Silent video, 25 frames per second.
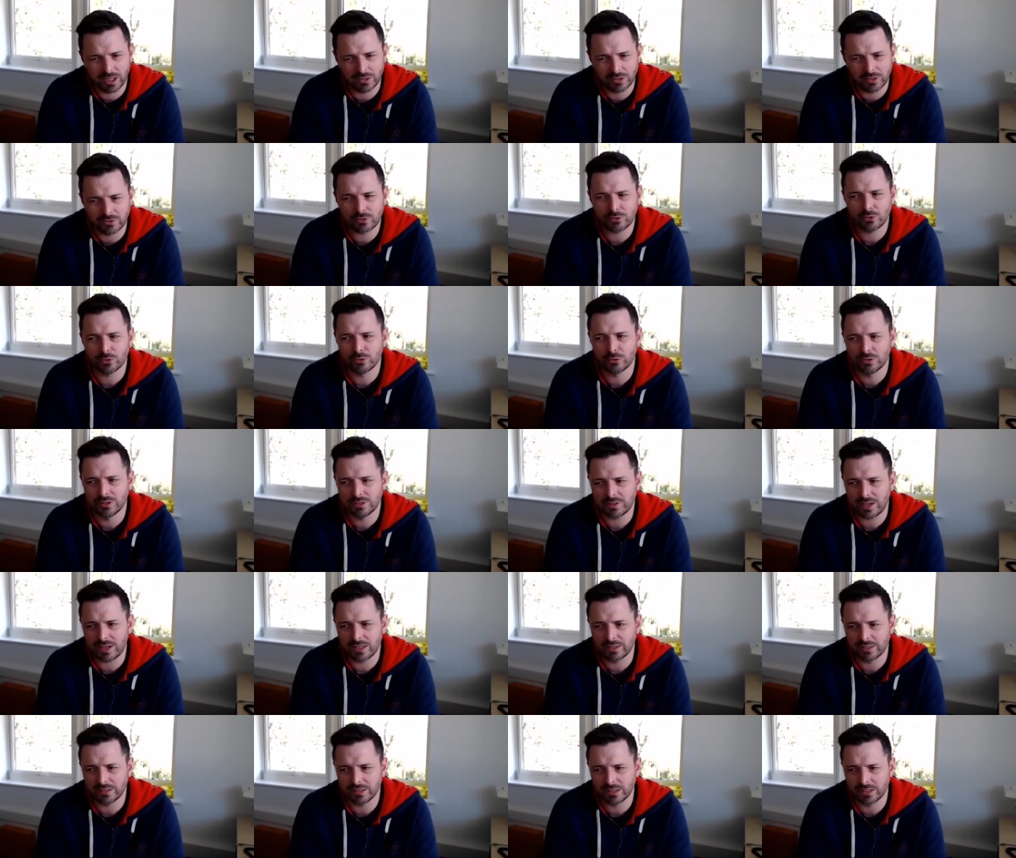and the
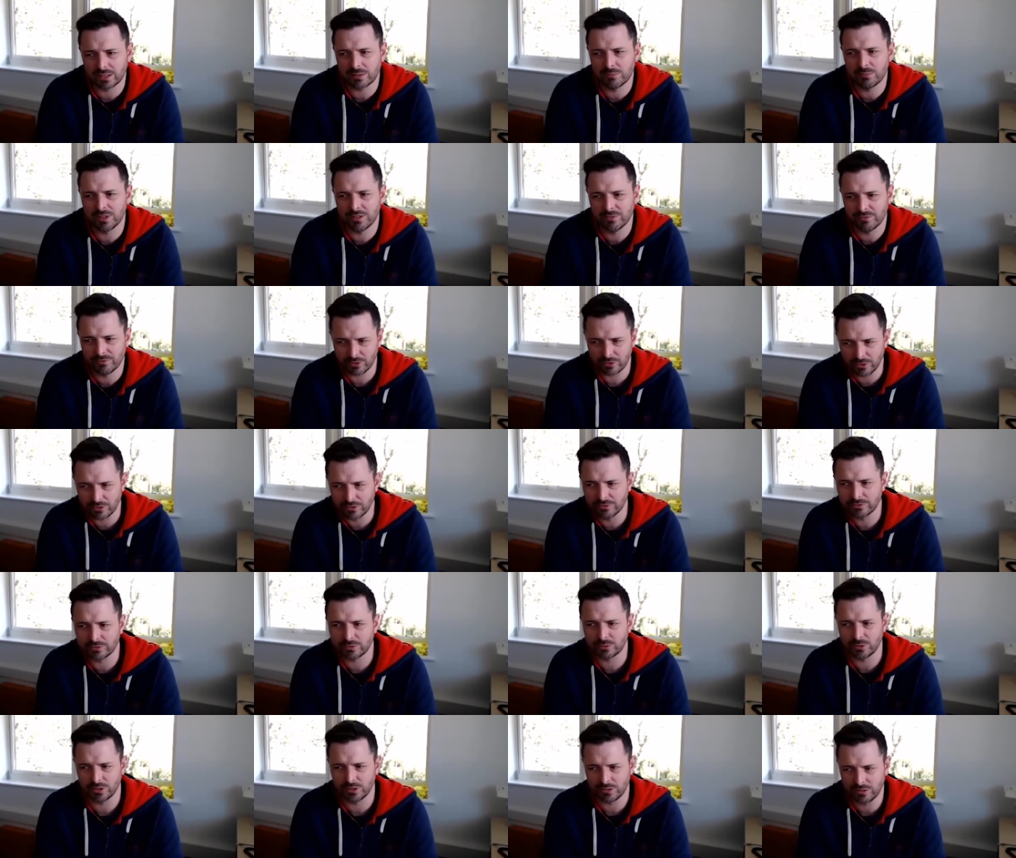storytelling that can be
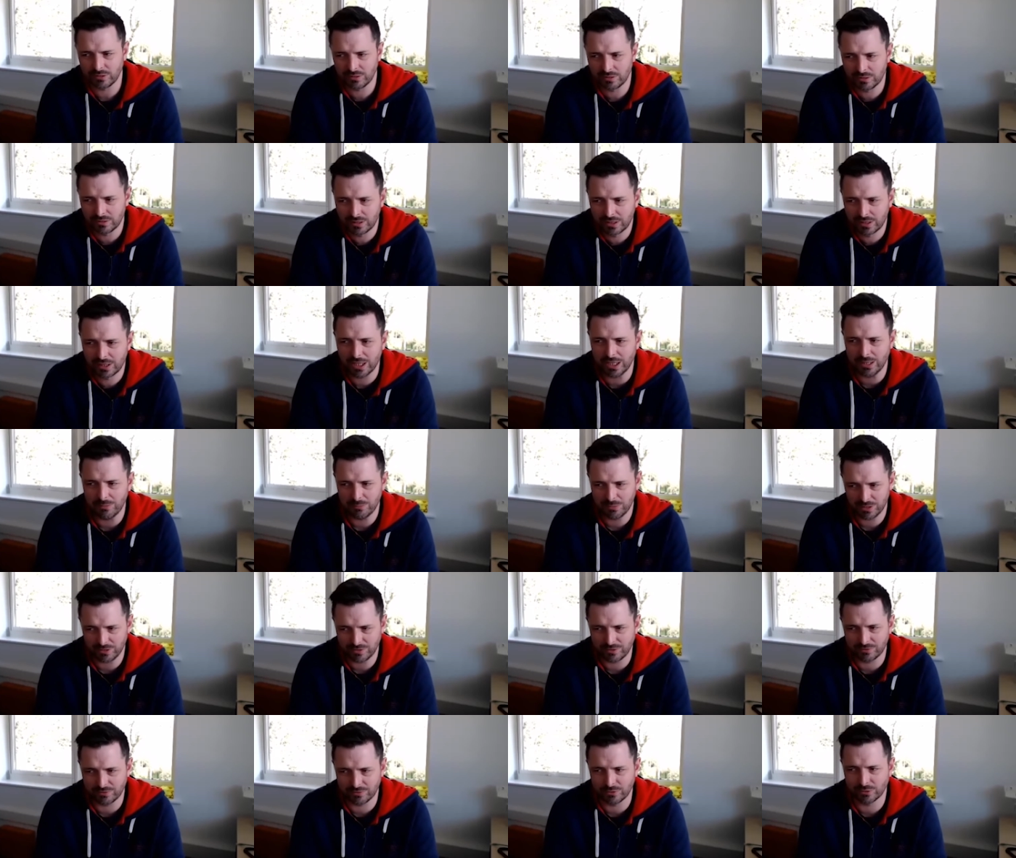involved with
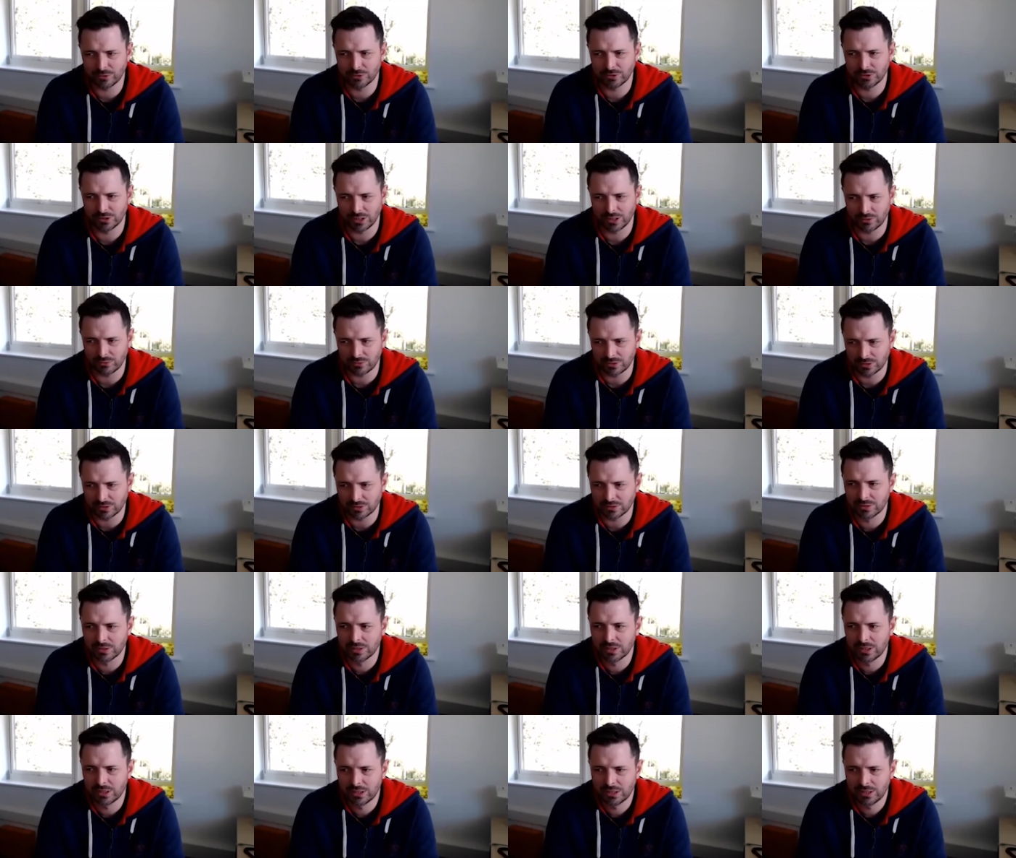immersive audio and
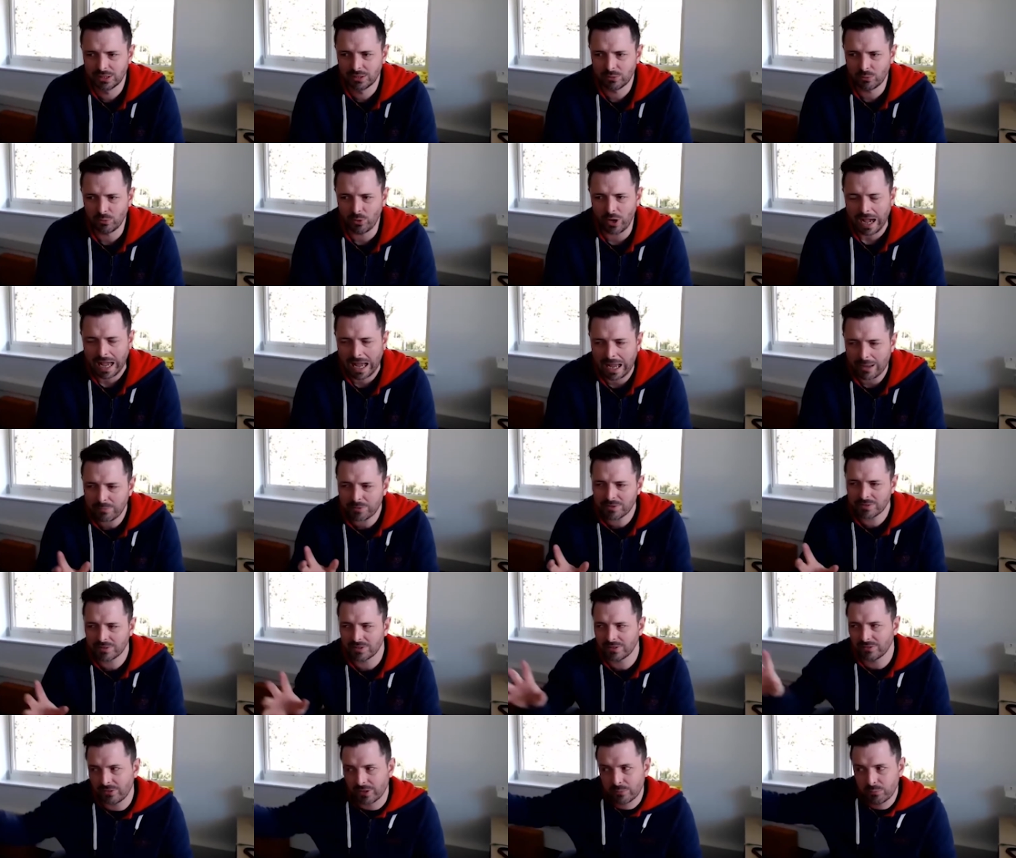what happens
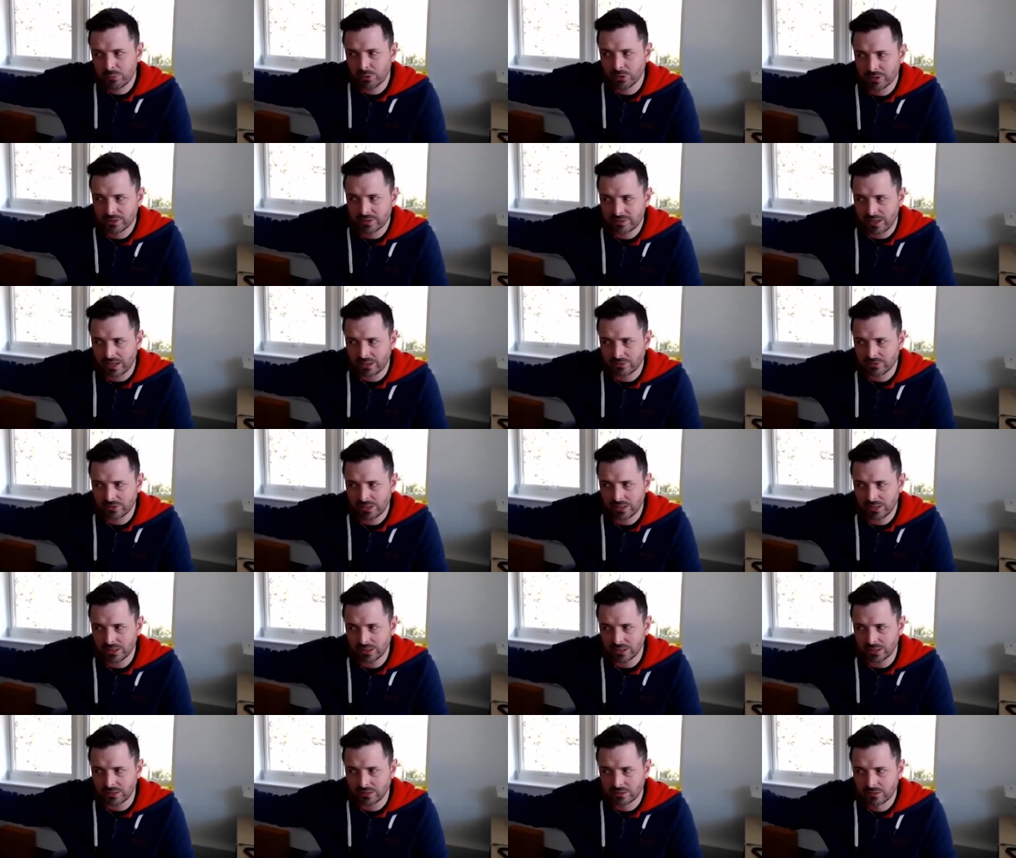if I put a sound
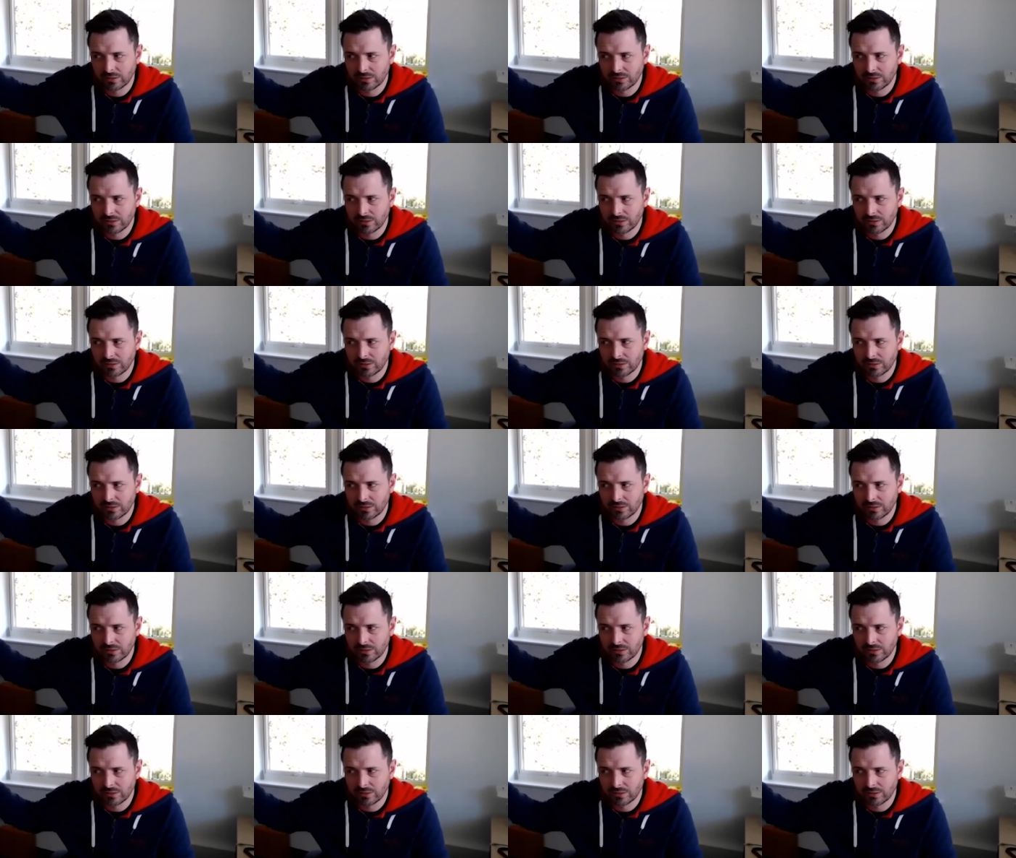here